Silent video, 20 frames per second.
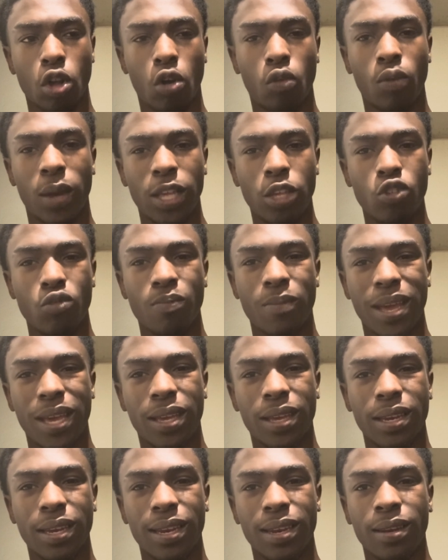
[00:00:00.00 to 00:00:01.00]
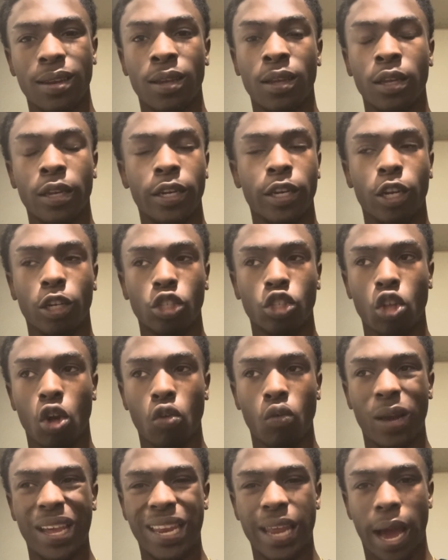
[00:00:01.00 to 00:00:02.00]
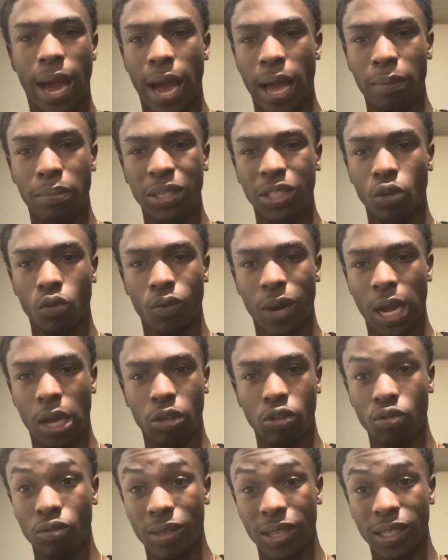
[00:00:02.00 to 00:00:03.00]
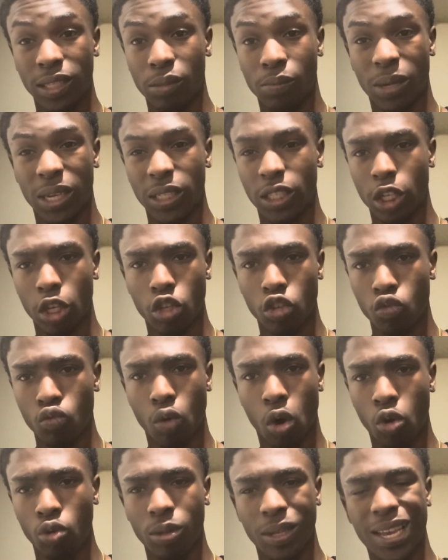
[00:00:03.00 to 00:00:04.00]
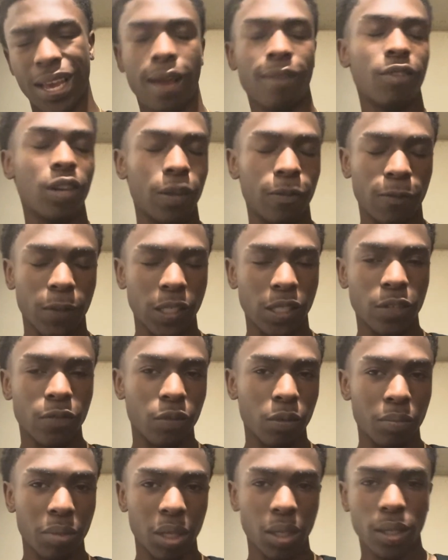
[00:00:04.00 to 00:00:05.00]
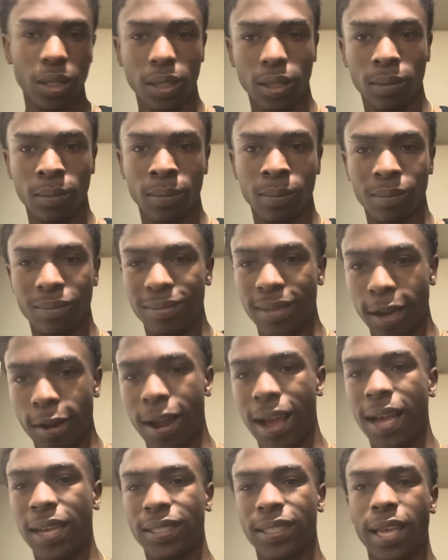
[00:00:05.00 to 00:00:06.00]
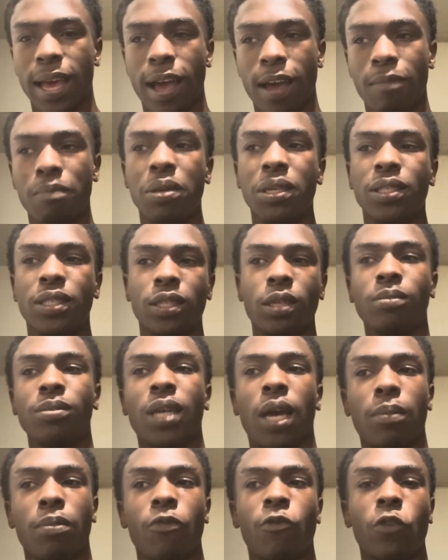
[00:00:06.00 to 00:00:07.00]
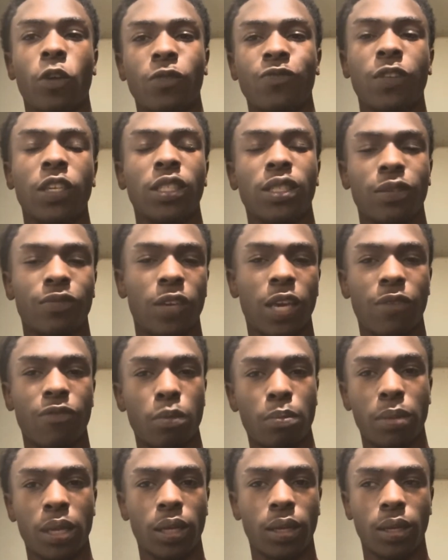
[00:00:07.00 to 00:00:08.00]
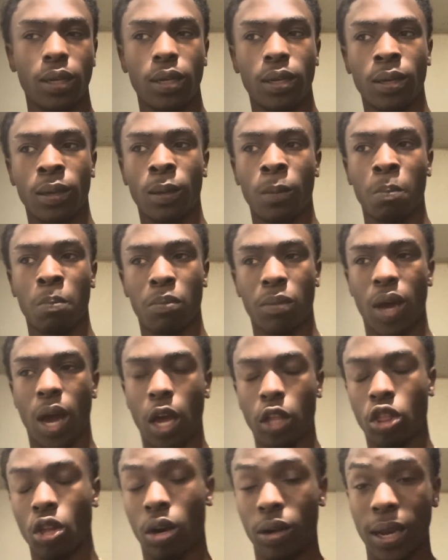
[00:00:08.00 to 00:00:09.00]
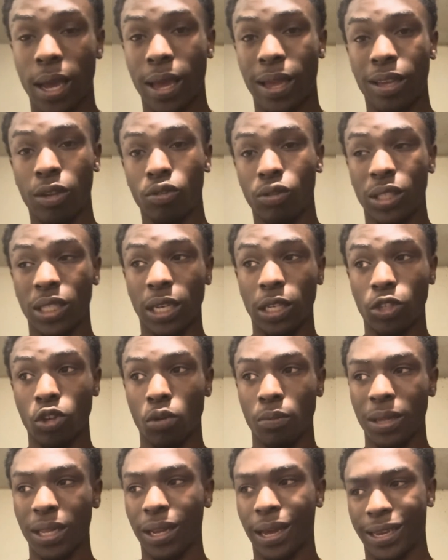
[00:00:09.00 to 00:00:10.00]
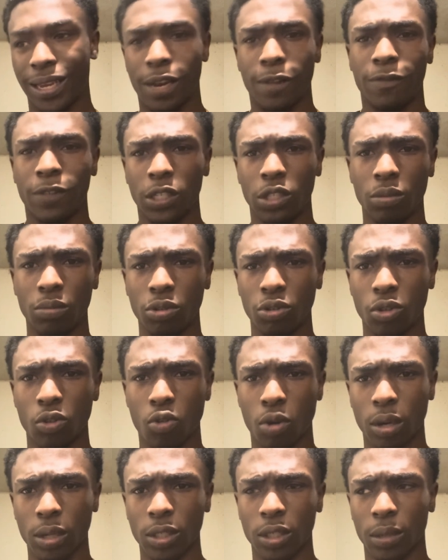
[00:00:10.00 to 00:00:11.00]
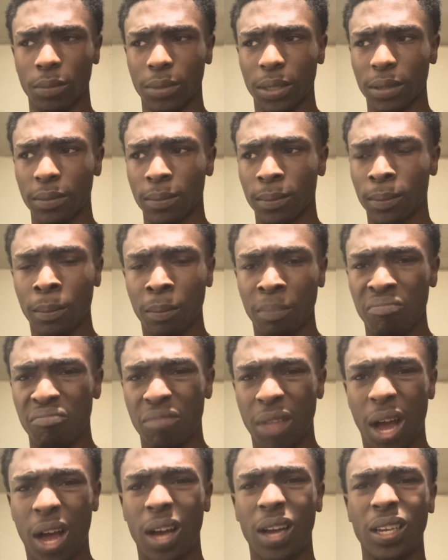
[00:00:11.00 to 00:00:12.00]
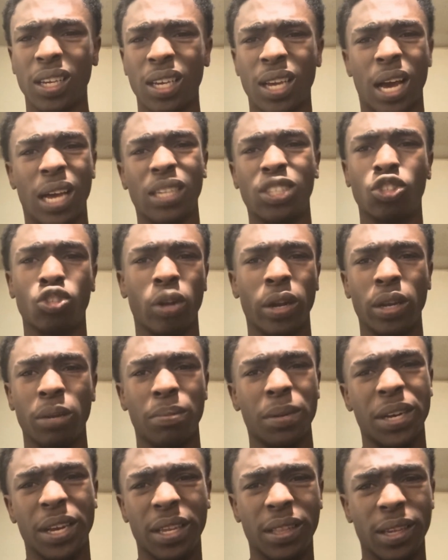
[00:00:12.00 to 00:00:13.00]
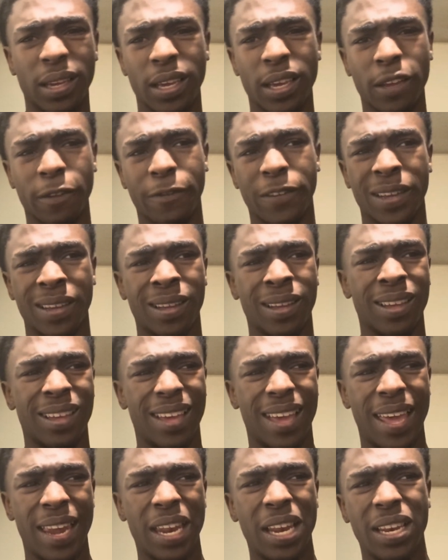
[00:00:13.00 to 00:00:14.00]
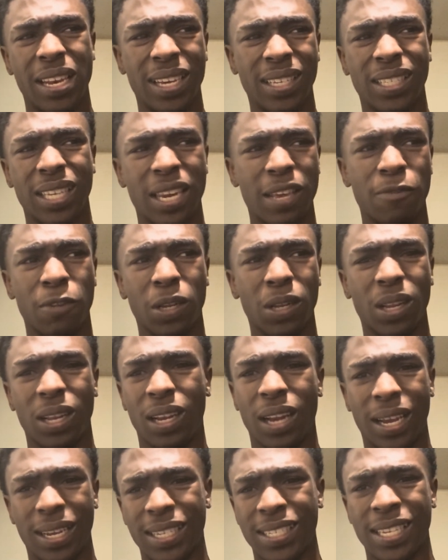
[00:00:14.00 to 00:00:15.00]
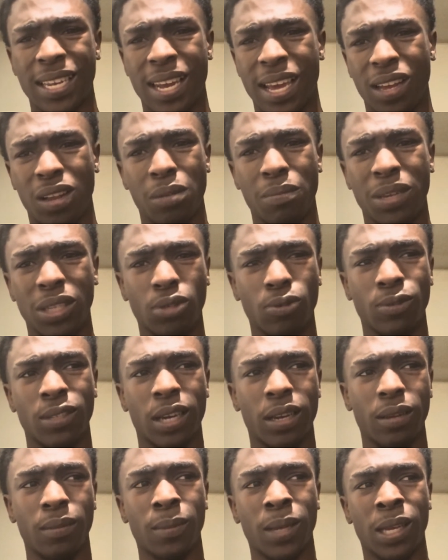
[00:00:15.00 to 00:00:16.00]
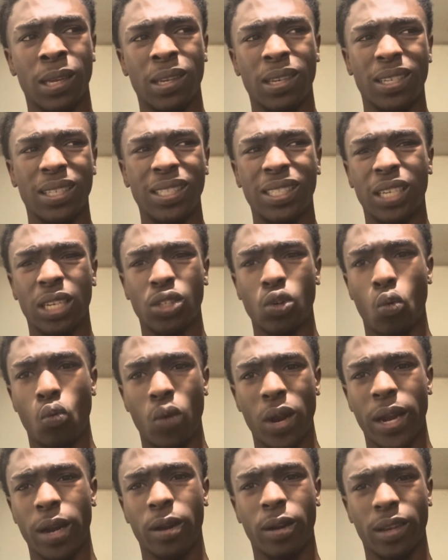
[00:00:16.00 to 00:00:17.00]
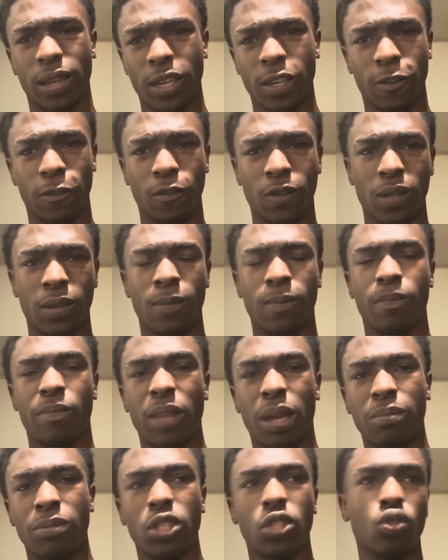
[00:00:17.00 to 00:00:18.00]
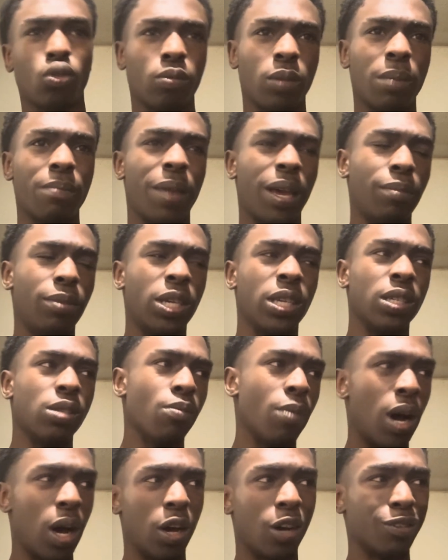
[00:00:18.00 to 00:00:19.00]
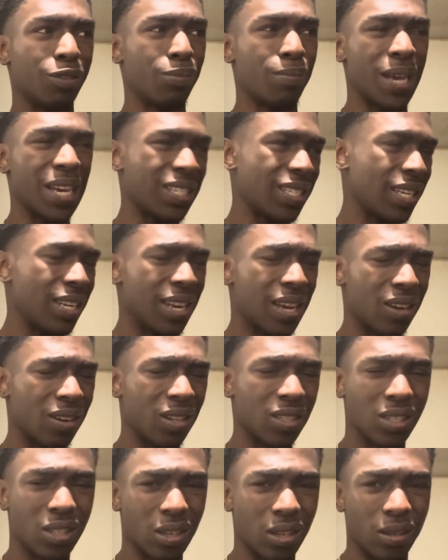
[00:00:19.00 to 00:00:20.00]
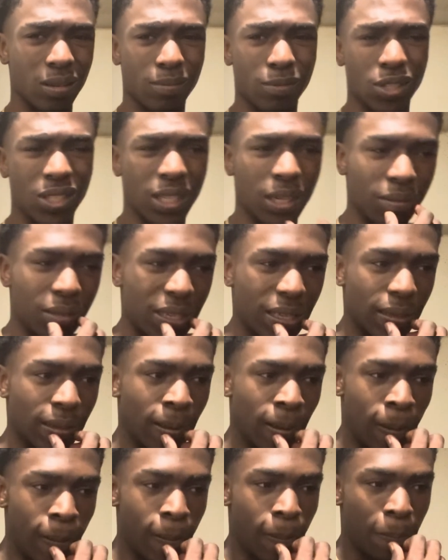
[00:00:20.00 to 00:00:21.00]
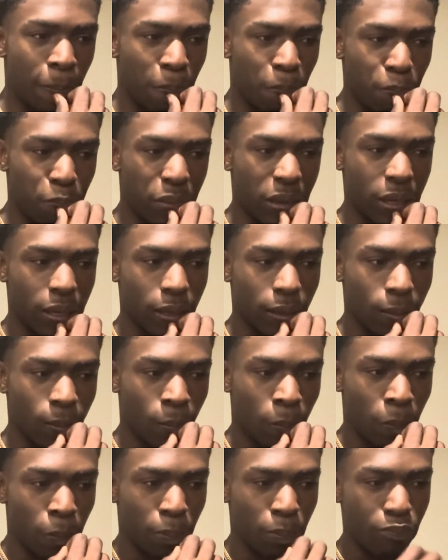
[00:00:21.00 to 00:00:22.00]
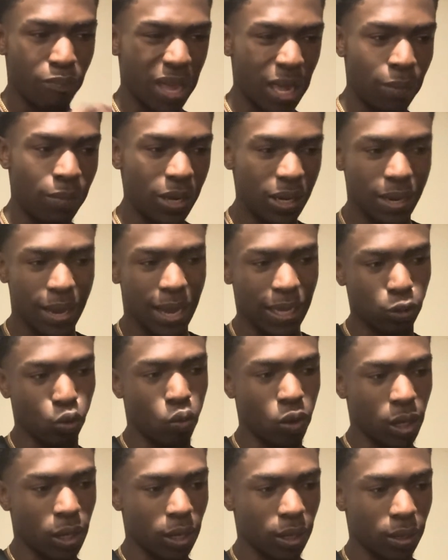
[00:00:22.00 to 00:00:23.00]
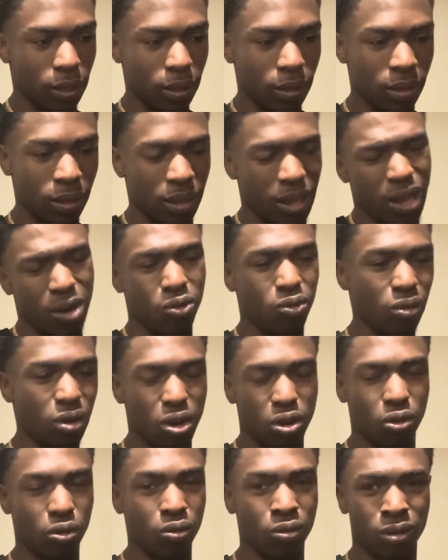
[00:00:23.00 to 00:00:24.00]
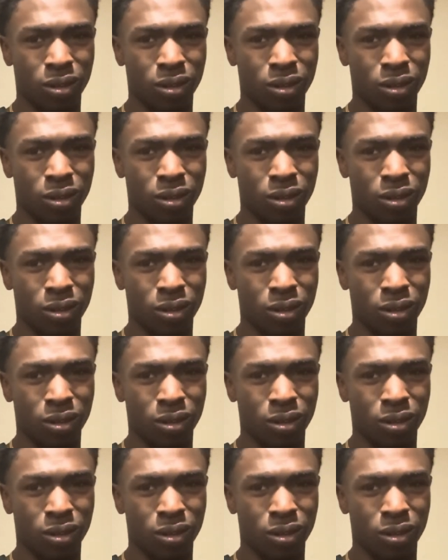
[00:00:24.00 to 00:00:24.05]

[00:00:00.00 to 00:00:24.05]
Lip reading: way there's no way the hype is around you this much and you only have a defensive ability. There has to have been some type of offensive capability. I thought that it was just gonna be like an invisible sword or something. Nah, he got straight up another gift, and it doesn't even look like it's an elemental type. It's just a weird gift. I'm assuming maybe his mom's passed it down to him or something. But maybe that's where, like, I don't know.